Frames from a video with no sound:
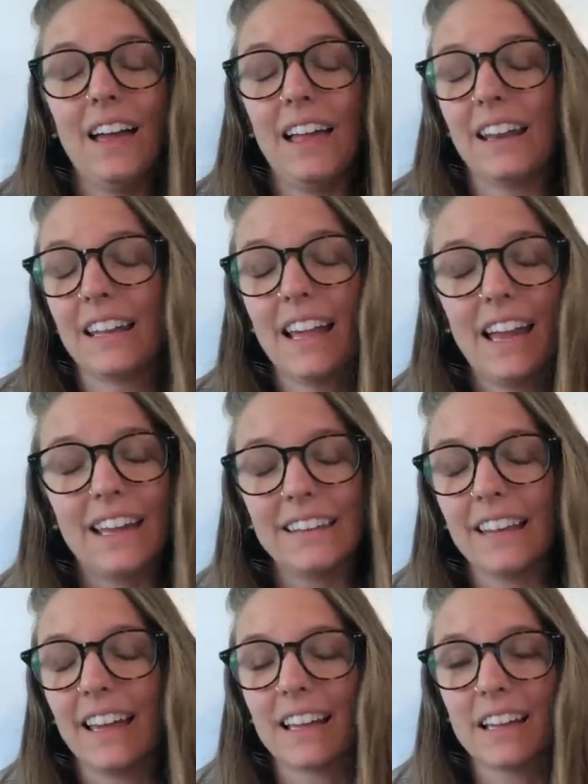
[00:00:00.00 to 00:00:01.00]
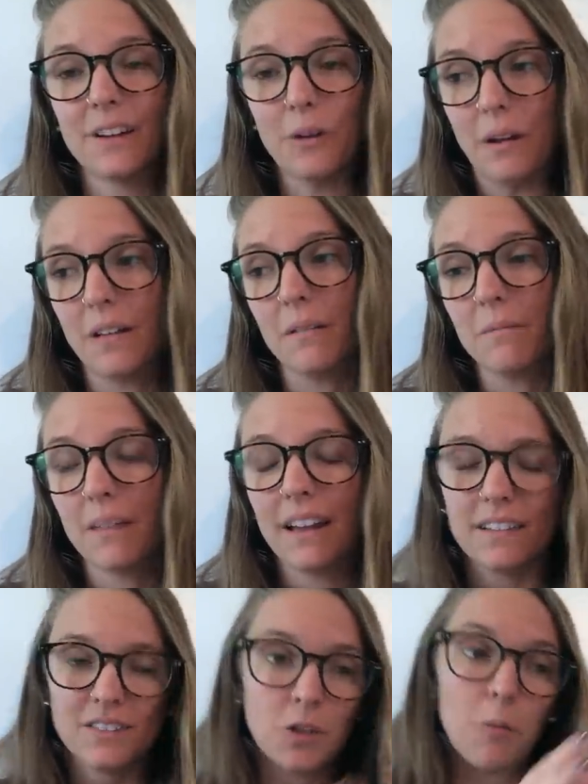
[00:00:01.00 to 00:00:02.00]
and again, like it,
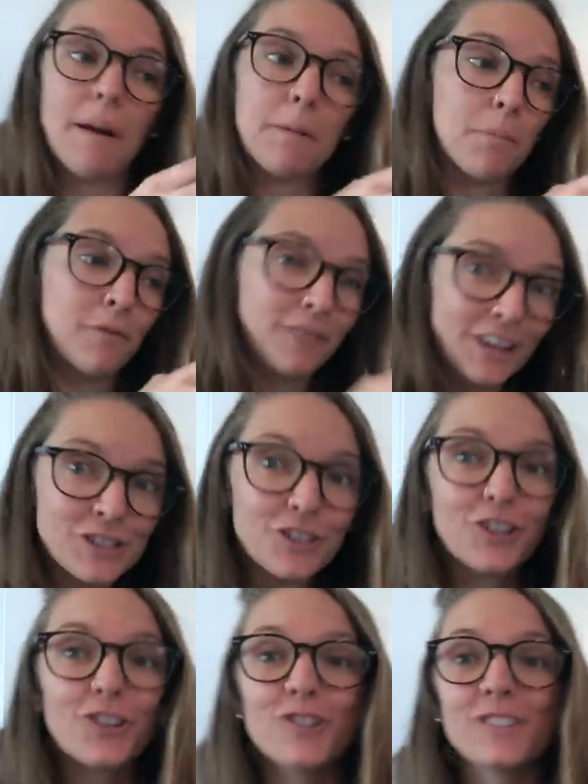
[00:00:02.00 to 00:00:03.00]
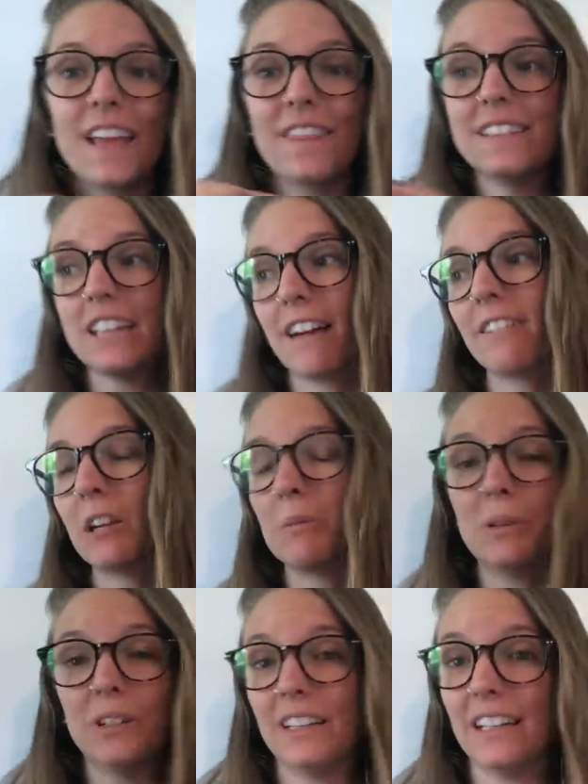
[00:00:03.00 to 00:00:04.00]
so my professors and the deaf
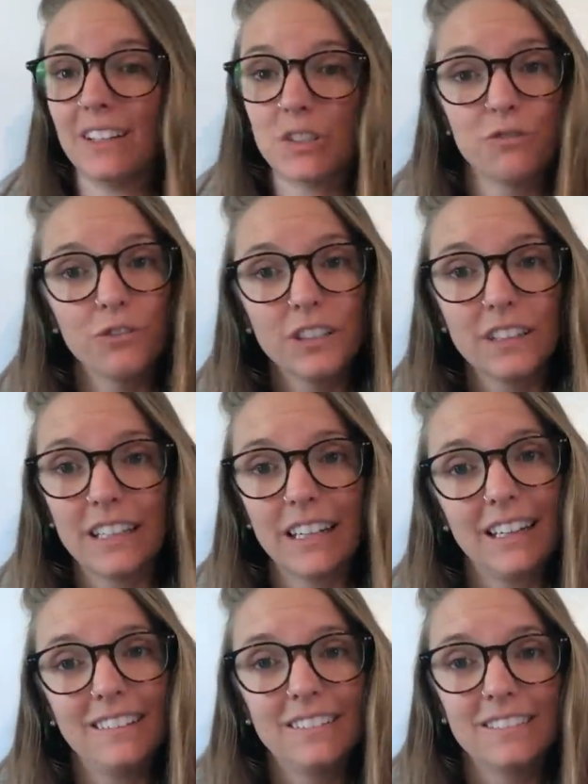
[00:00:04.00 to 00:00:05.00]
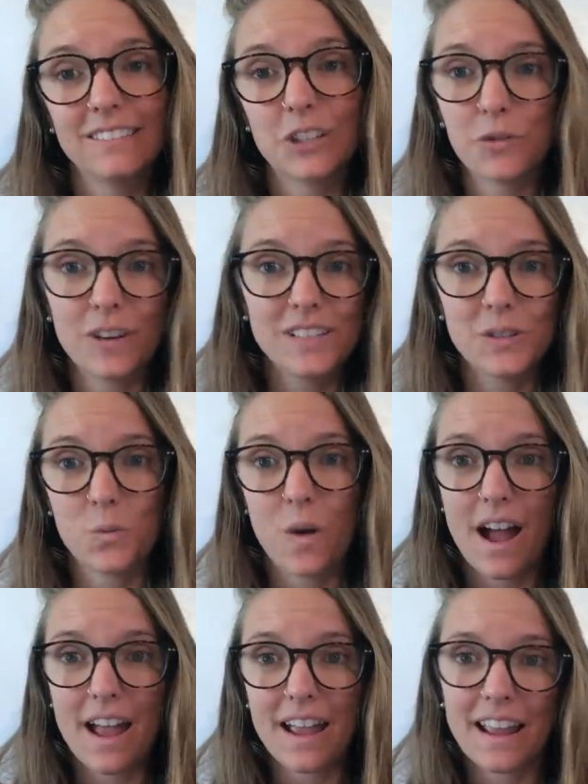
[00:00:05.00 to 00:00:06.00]
community is really the reason
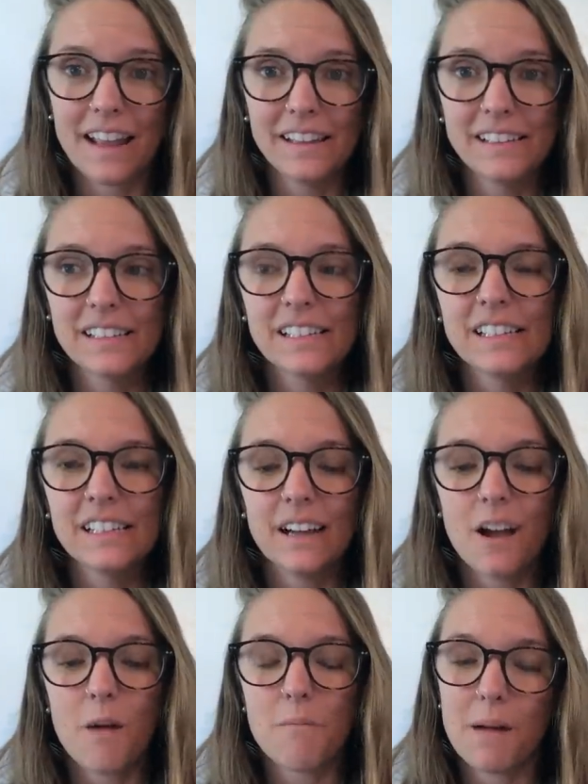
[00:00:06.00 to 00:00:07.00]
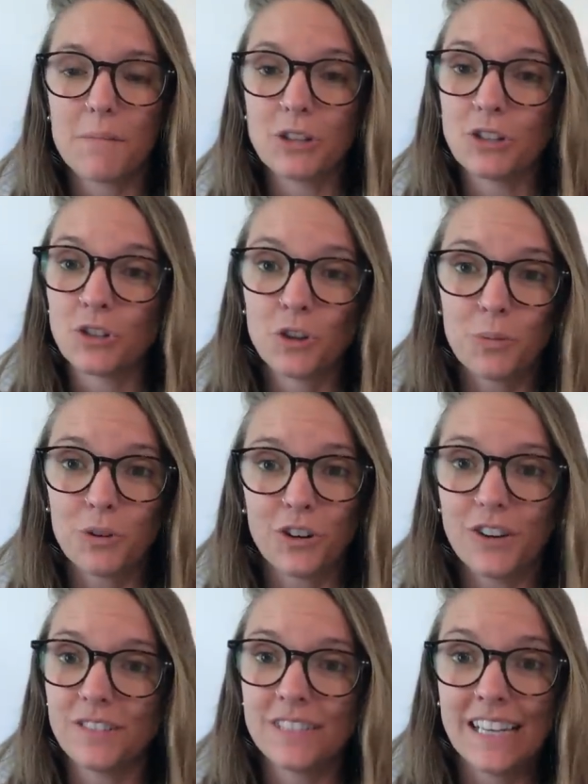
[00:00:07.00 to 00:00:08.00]
why um, I'm an
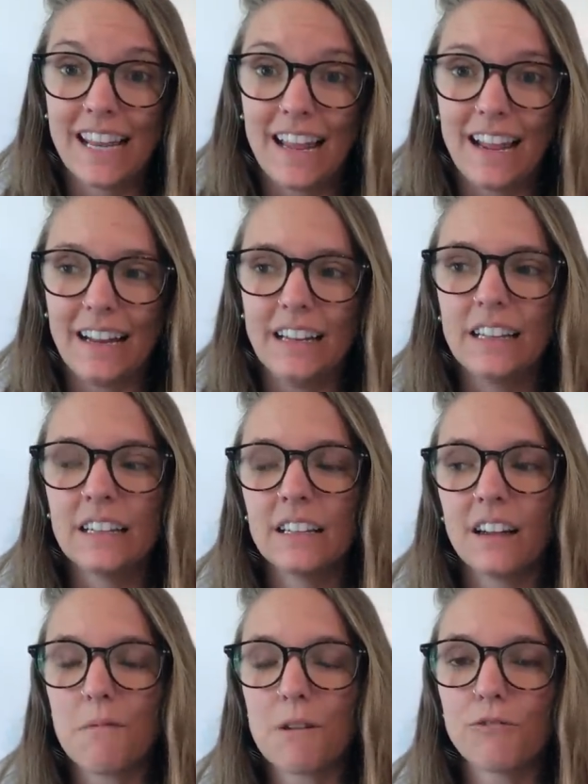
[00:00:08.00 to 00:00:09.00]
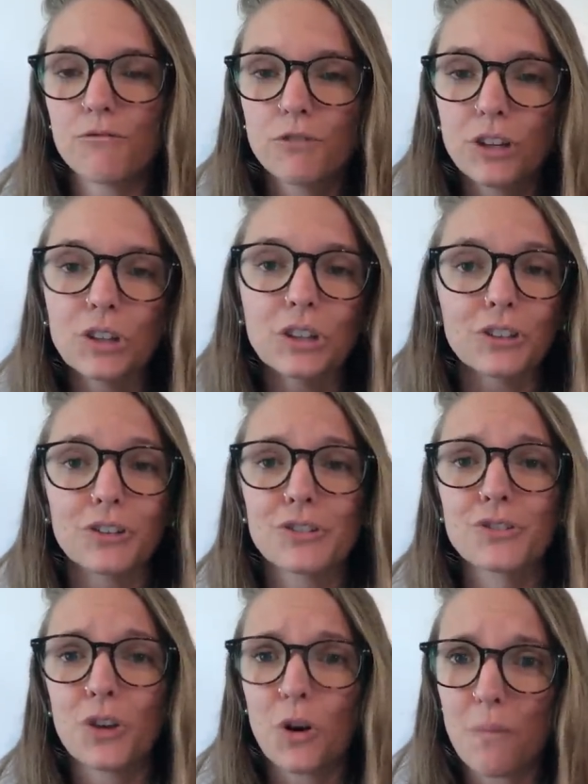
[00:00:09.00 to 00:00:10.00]
interpreter today um, I really learned
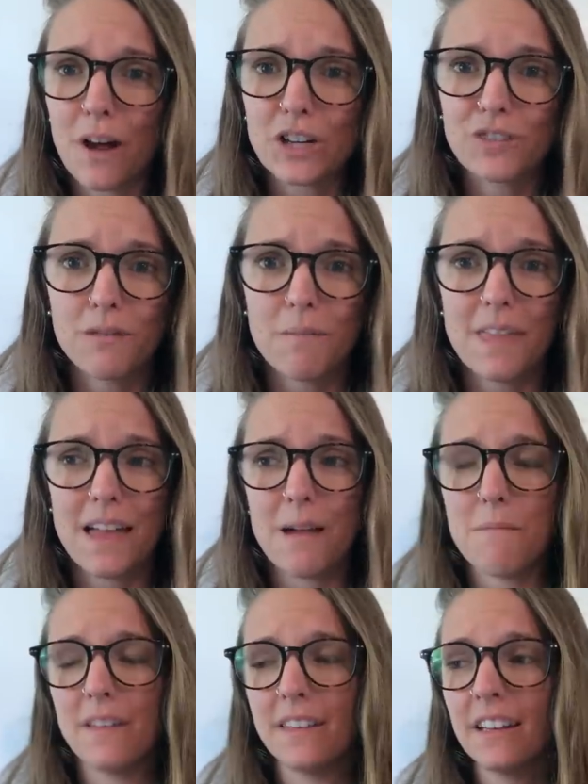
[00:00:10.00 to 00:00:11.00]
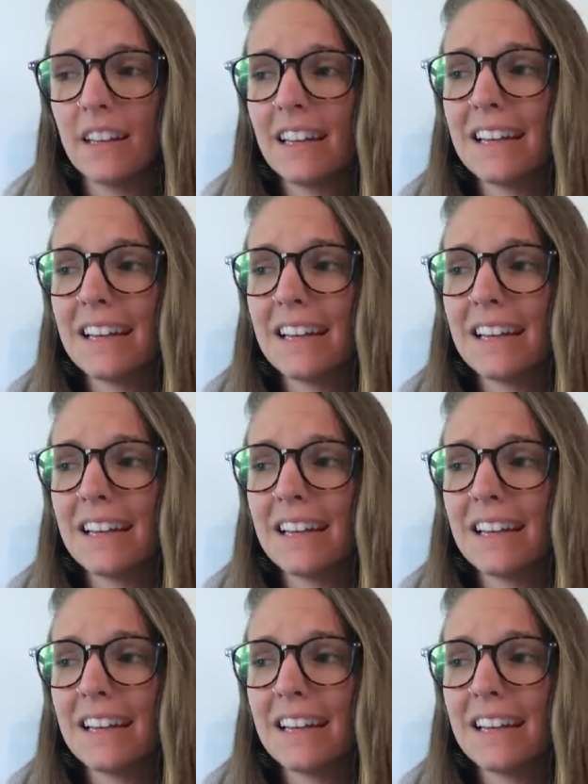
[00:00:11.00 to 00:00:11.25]
so much from them and